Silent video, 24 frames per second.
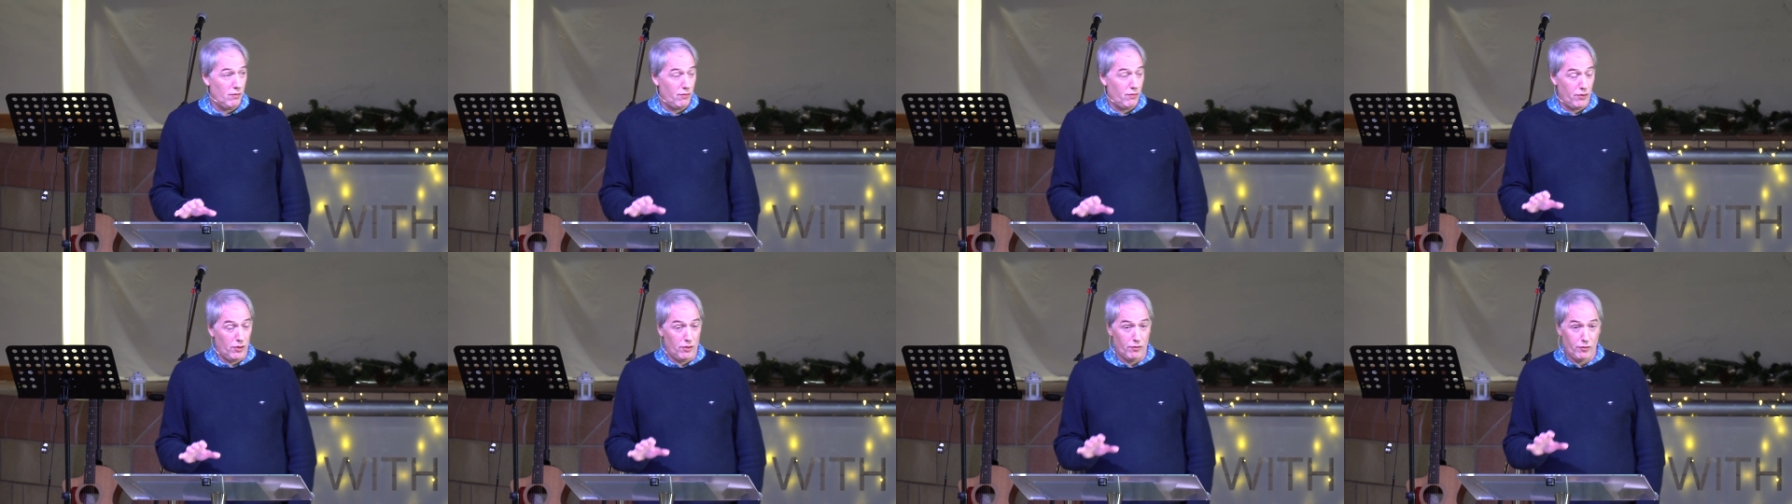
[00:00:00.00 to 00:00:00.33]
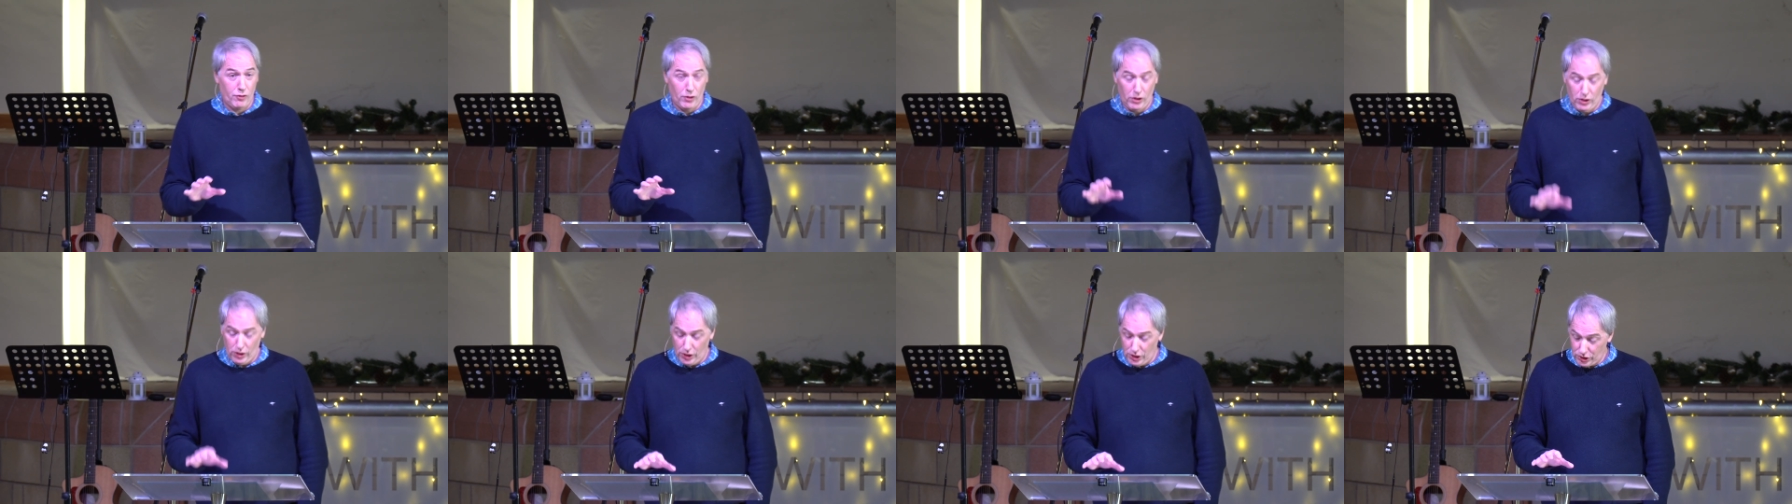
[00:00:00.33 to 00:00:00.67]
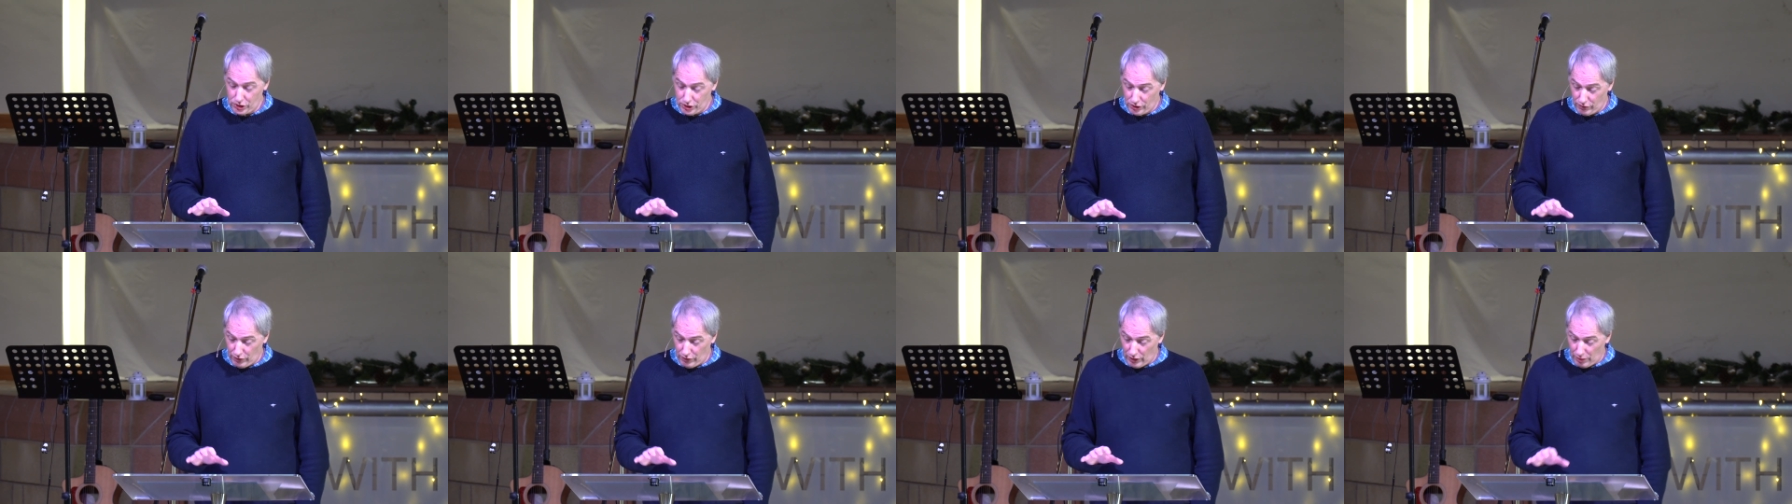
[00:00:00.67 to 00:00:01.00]
for the
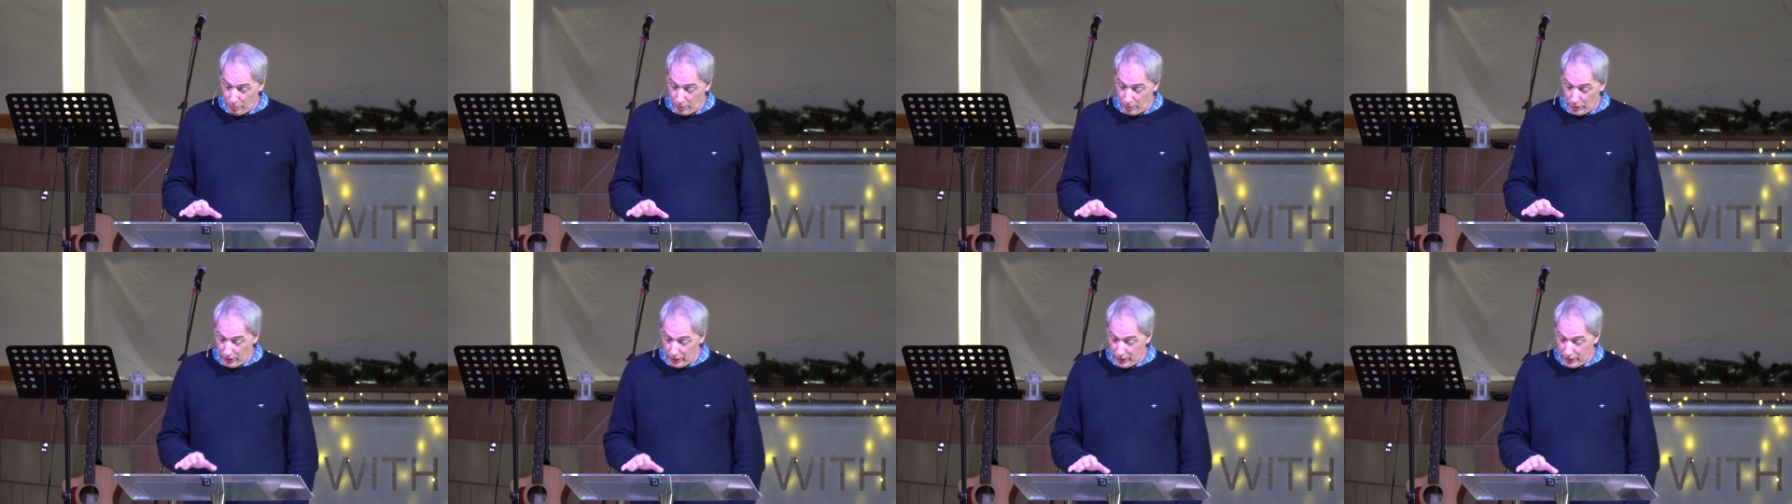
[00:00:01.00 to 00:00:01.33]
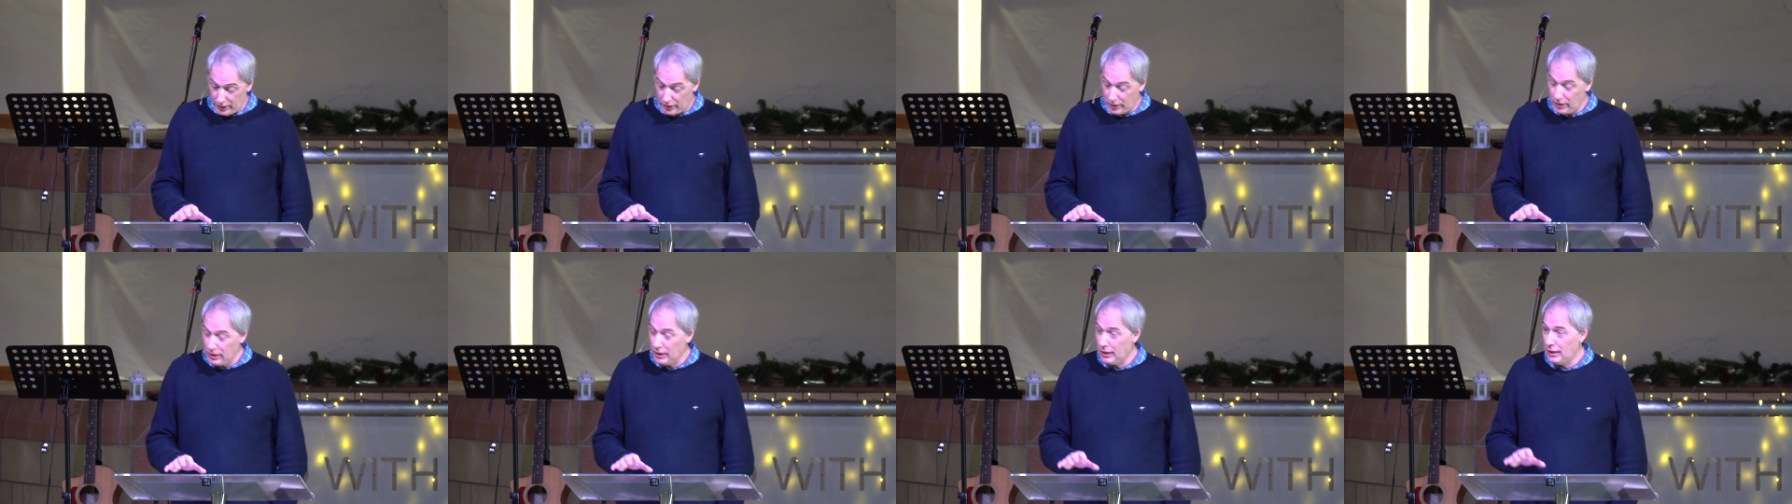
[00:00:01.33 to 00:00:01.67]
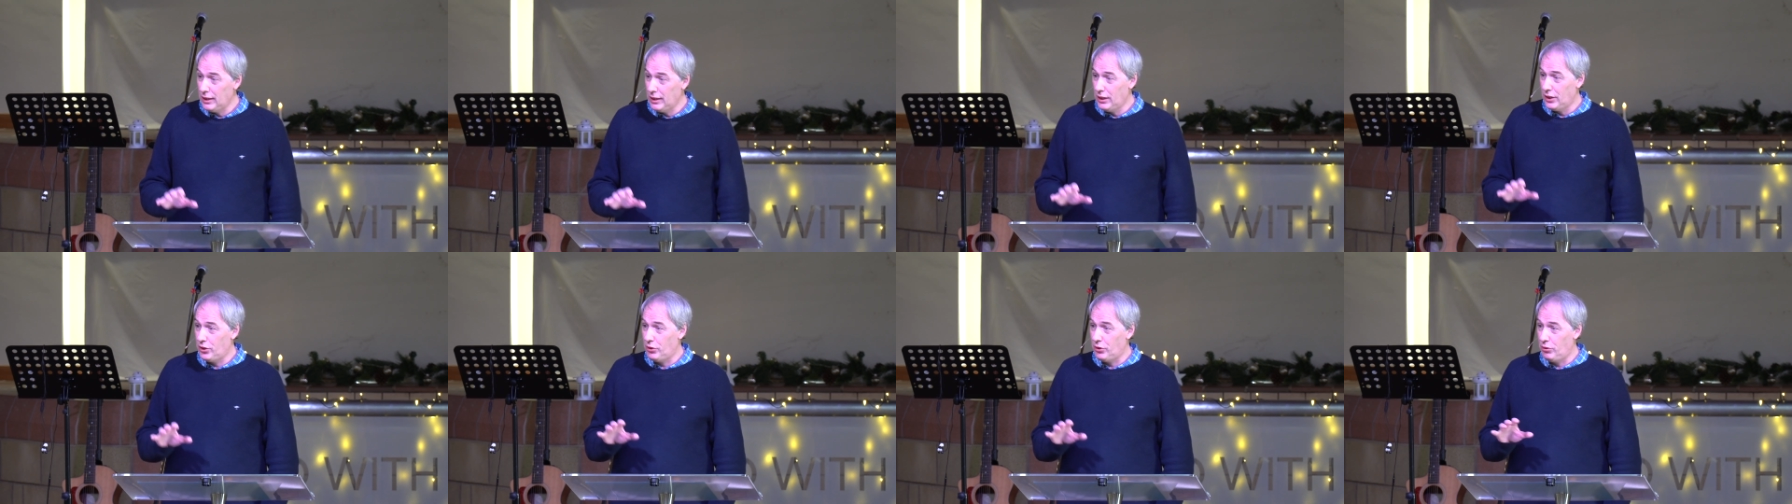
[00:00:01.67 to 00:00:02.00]
foundation of that building
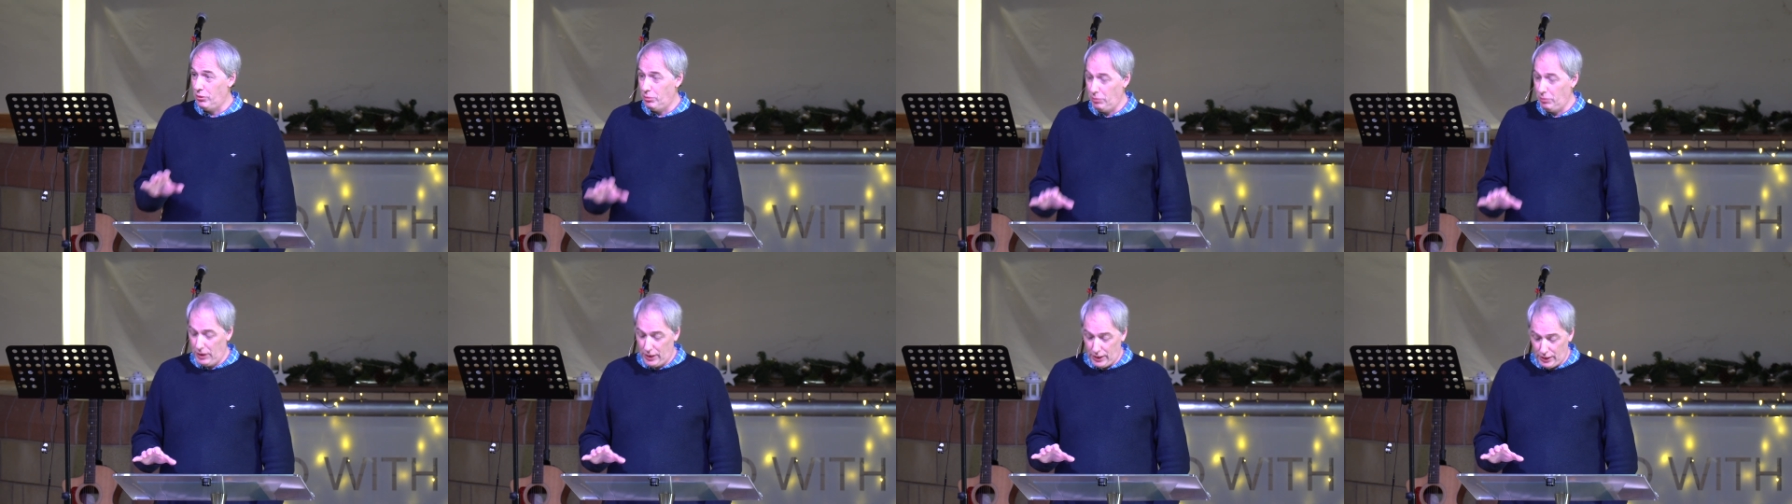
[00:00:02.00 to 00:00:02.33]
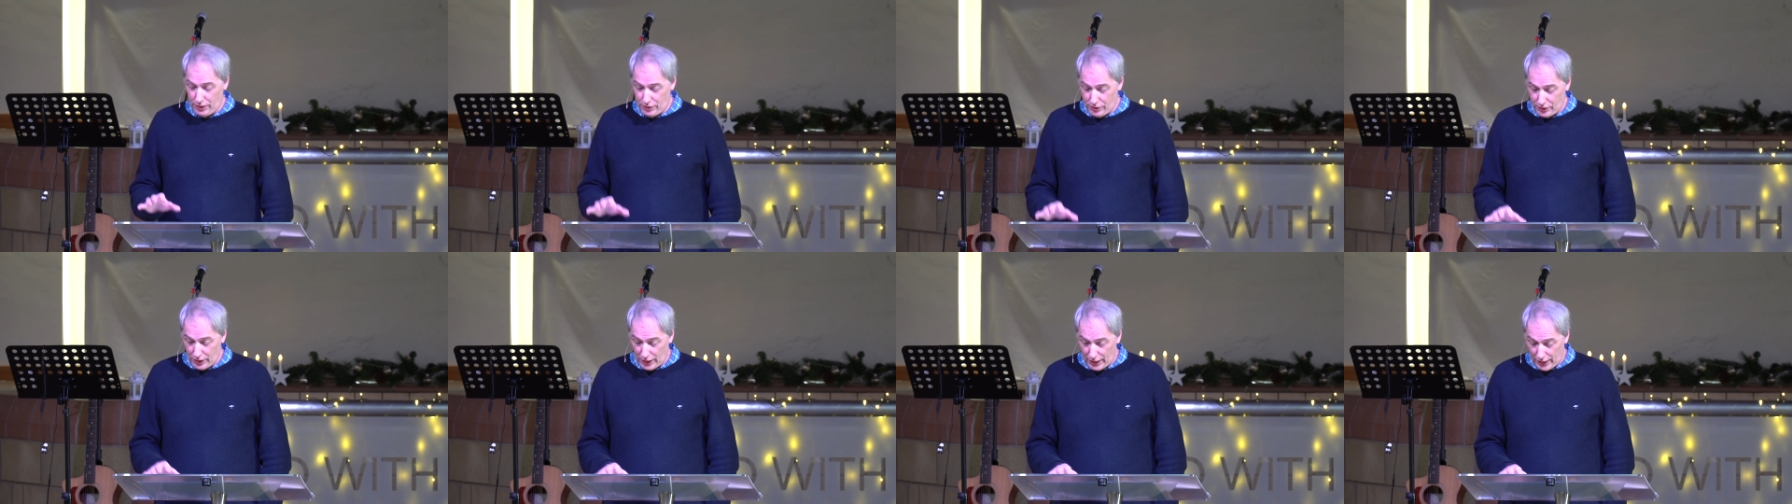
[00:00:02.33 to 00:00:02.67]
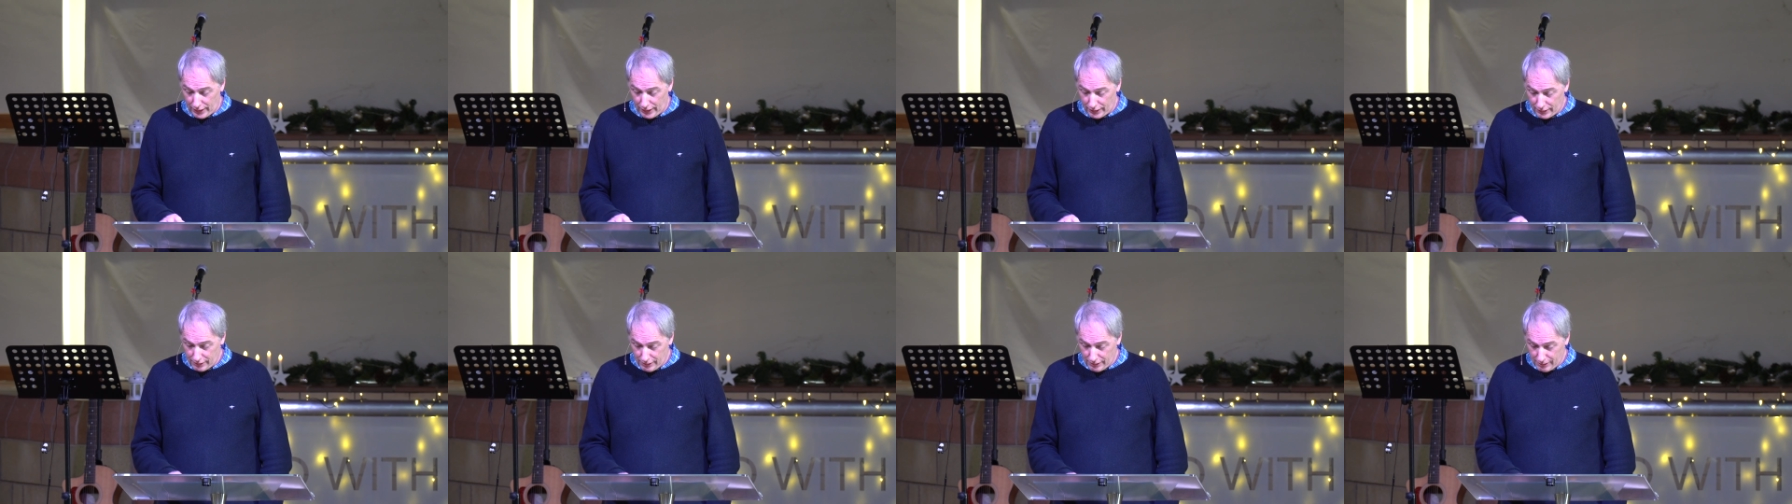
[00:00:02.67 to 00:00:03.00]
to remain
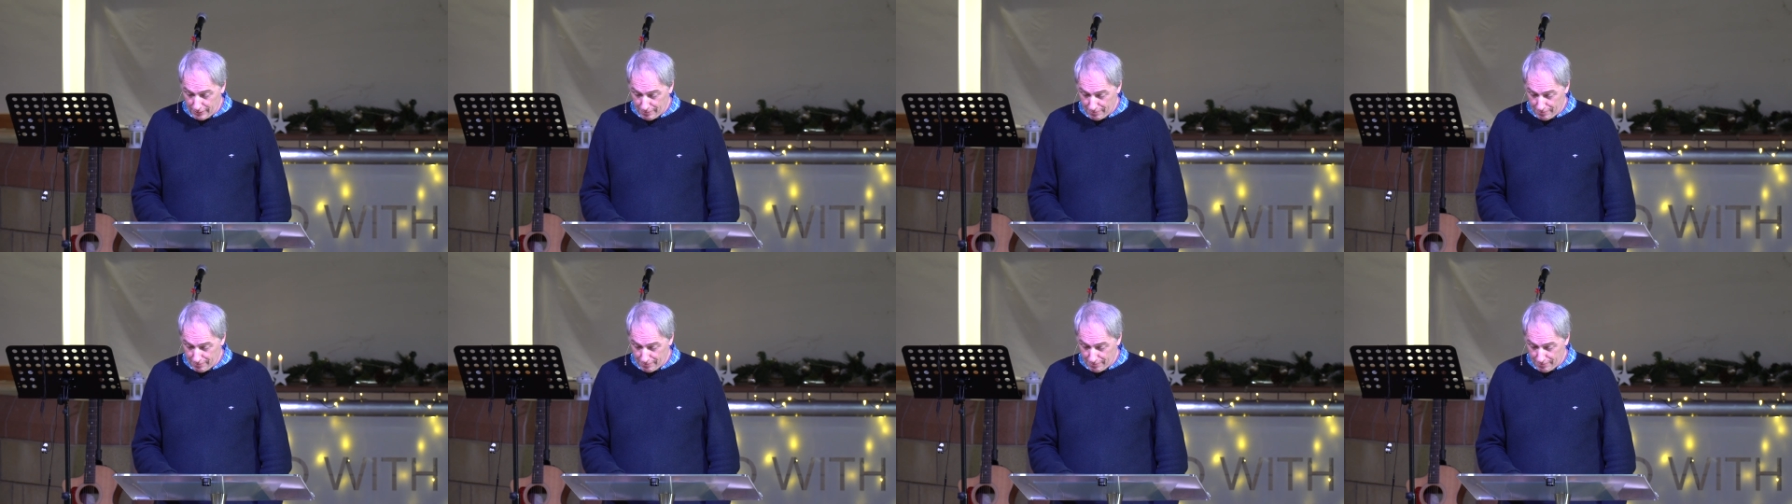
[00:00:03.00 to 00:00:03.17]
intact.